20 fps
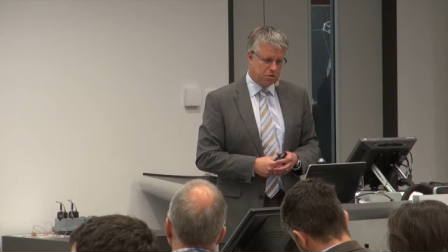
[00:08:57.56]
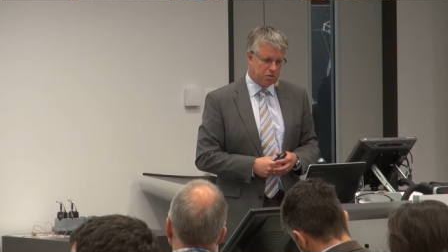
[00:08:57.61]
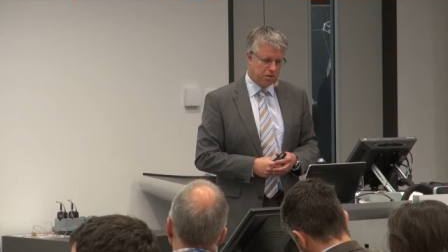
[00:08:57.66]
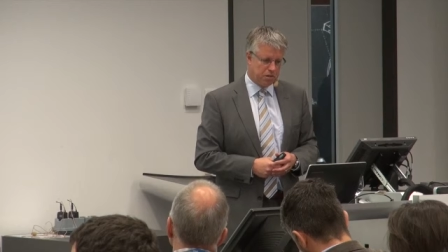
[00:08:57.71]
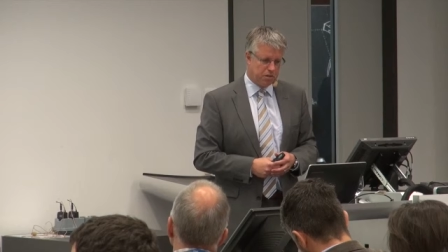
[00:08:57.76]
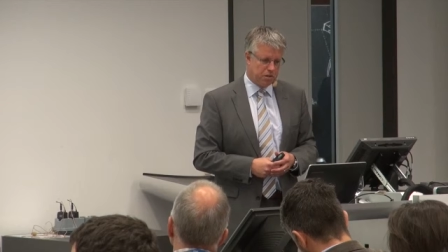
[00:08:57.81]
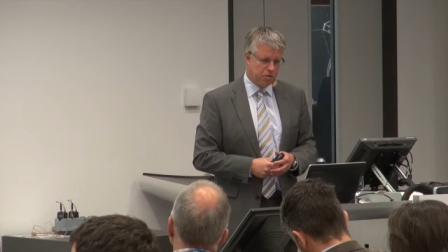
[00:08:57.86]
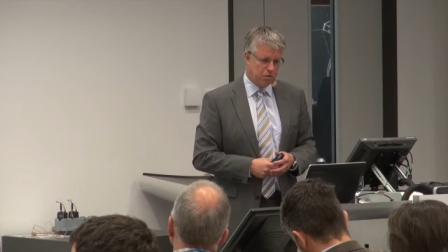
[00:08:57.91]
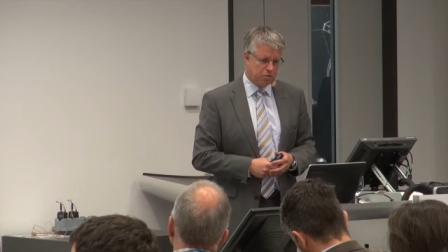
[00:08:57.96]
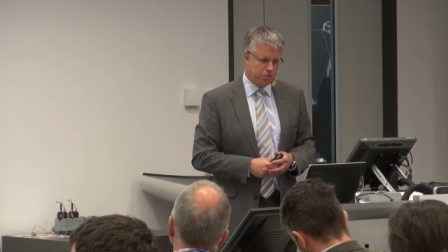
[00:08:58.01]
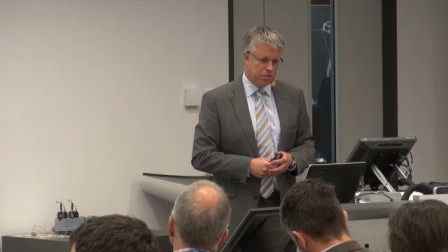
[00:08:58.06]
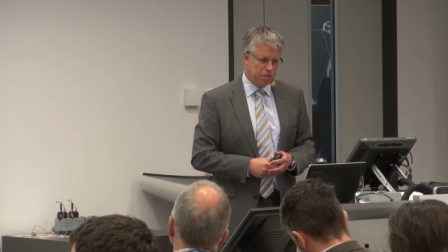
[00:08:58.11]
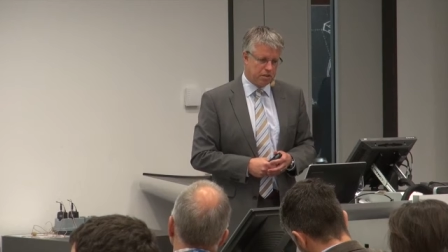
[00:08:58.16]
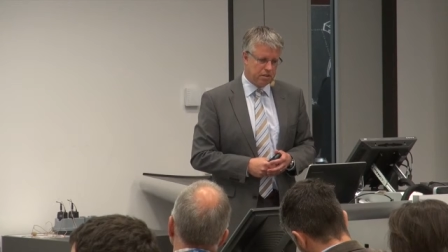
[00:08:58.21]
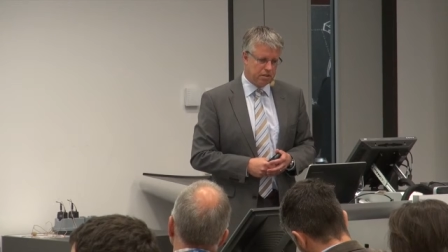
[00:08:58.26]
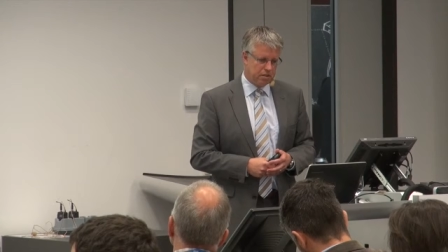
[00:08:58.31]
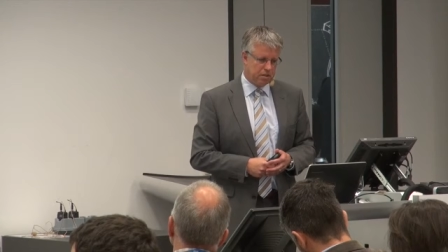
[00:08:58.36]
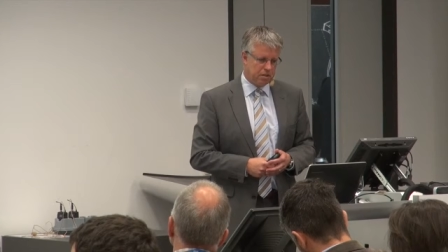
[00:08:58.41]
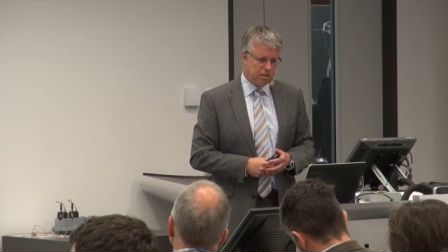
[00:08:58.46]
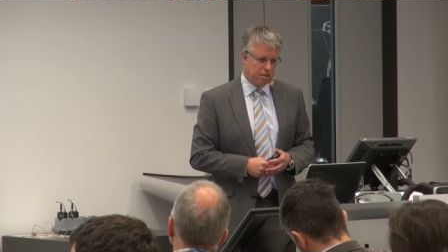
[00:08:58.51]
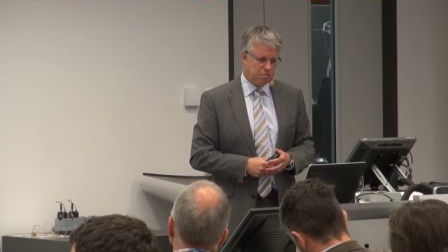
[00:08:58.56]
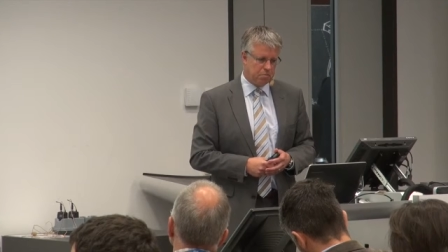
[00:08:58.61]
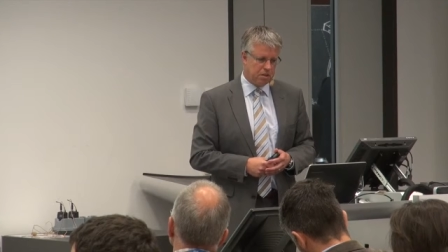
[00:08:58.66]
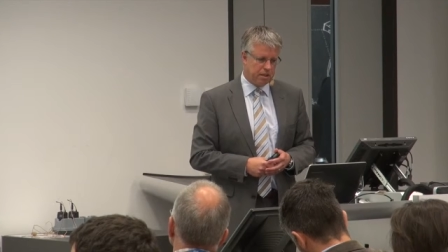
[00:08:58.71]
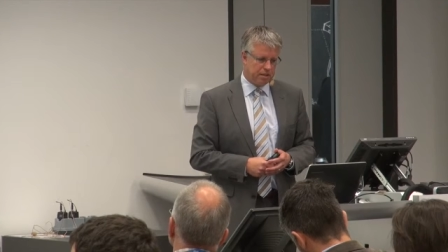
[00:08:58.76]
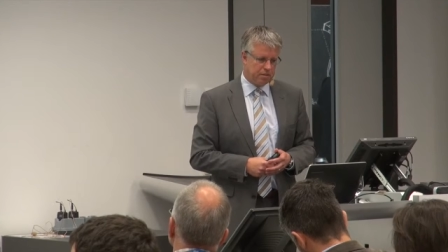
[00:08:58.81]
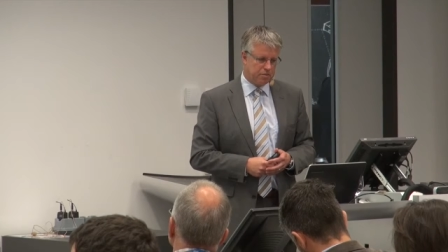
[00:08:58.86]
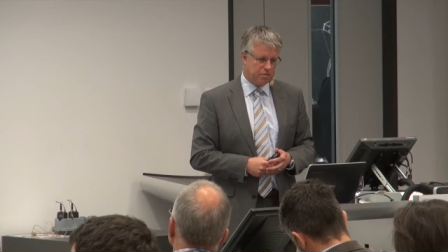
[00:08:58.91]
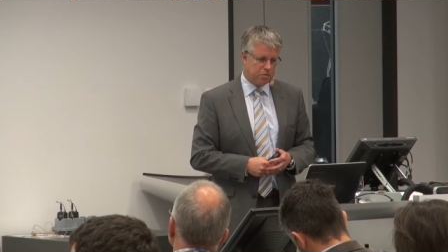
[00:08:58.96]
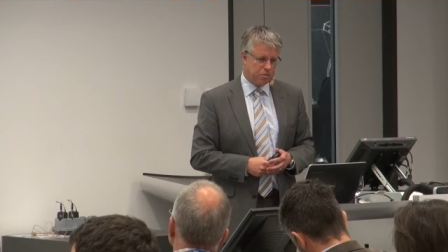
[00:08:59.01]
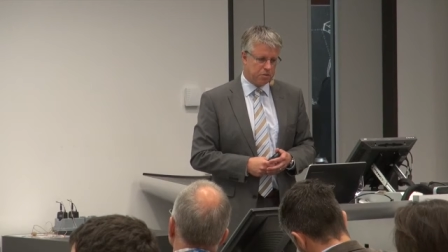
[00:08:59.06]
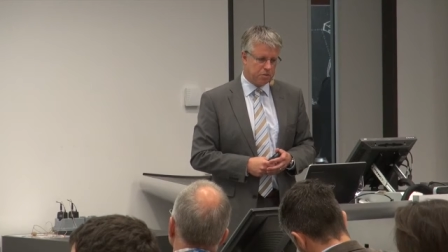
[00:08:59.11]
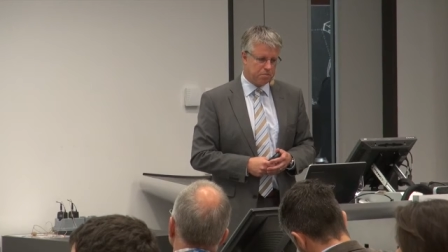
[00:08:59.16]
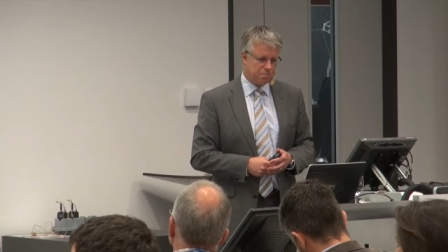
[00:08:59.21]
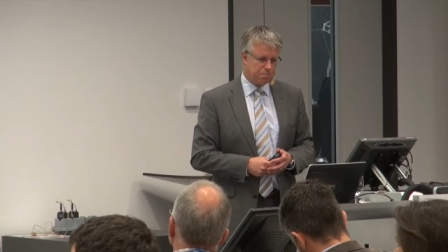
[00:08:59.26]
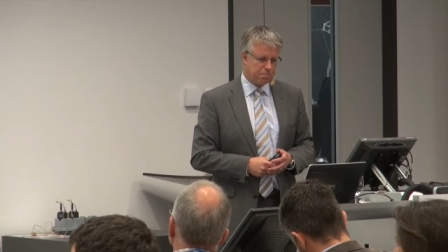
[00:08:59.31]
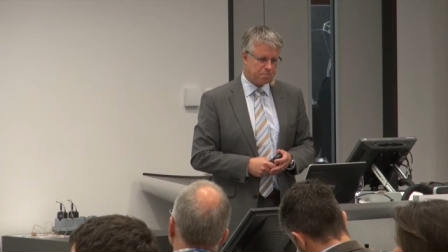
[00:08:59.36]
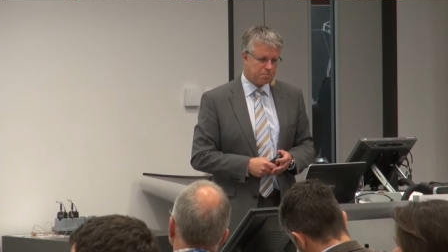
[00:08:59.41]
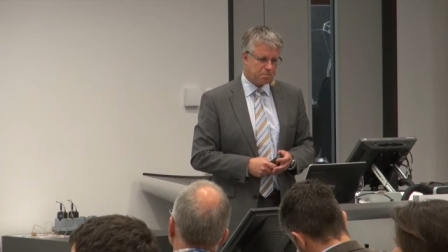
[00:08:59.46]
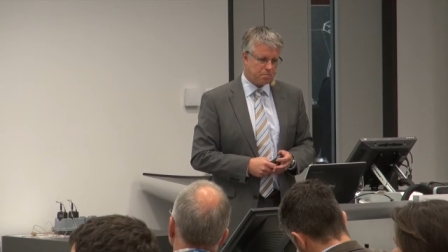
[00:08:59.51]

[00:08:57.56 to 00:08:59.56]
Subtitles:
body of this platform.